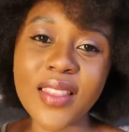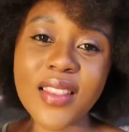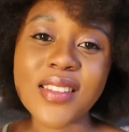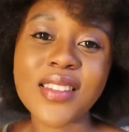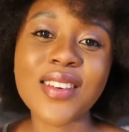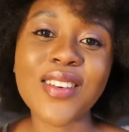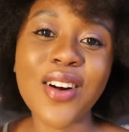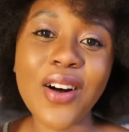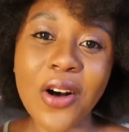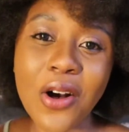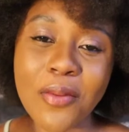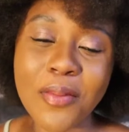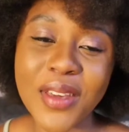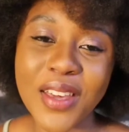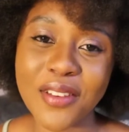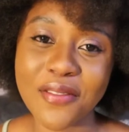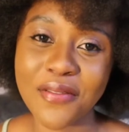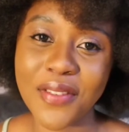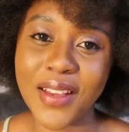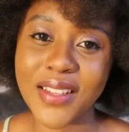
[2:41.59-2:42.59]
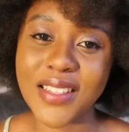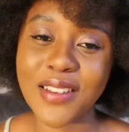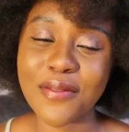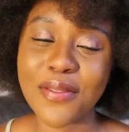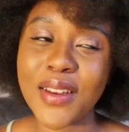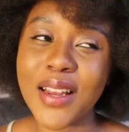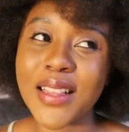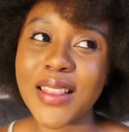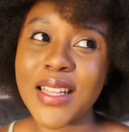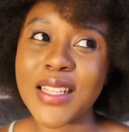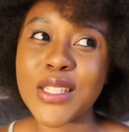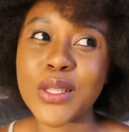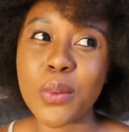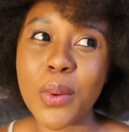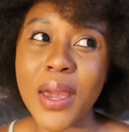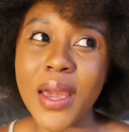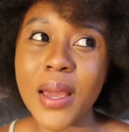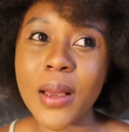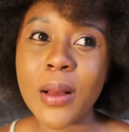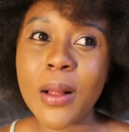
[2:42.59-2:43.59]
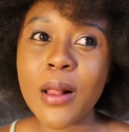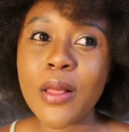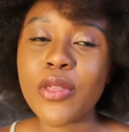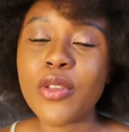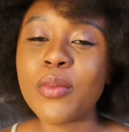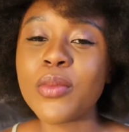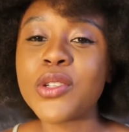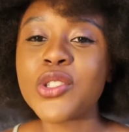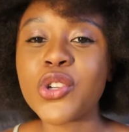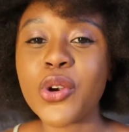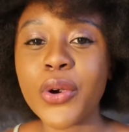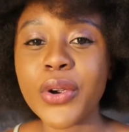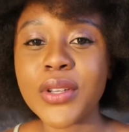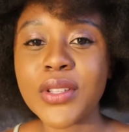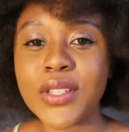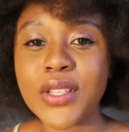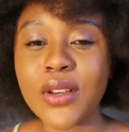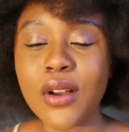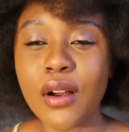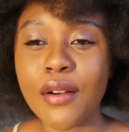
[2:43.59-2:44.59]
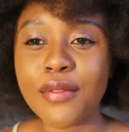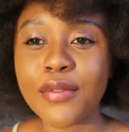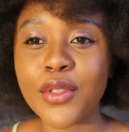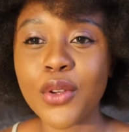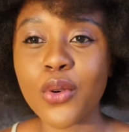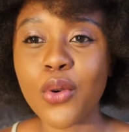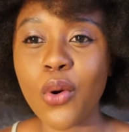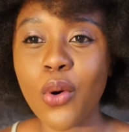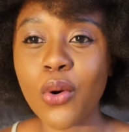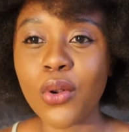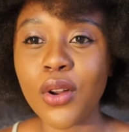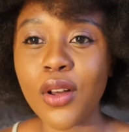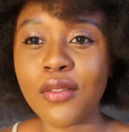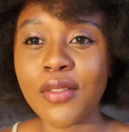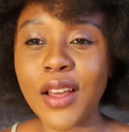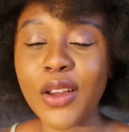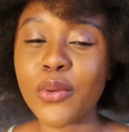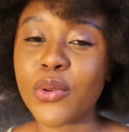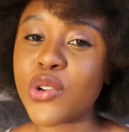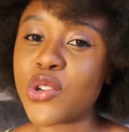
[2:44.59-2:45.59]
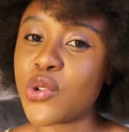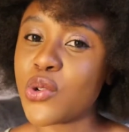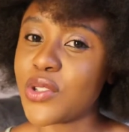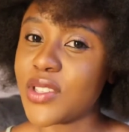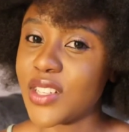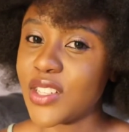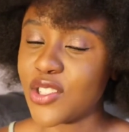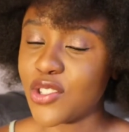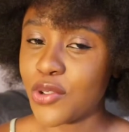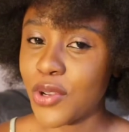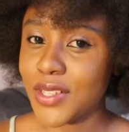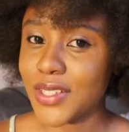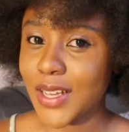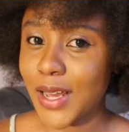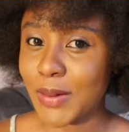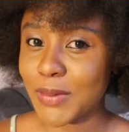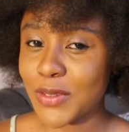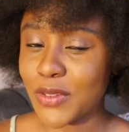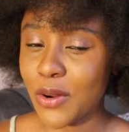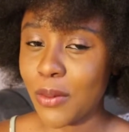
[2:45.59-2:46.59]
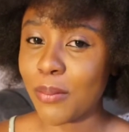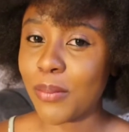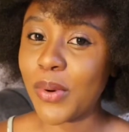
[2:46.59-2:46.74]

There's a calming effect. I feel like that's where the majority of the goal of like reducing stress comes from.